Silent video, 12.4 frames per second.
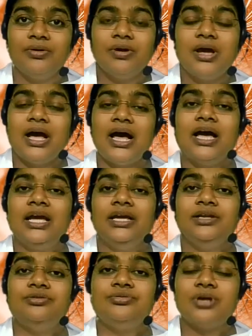I
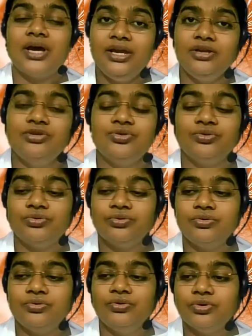try to
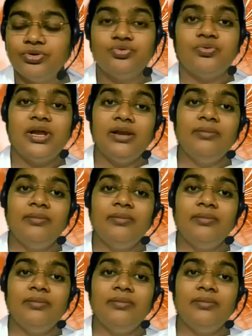dwell my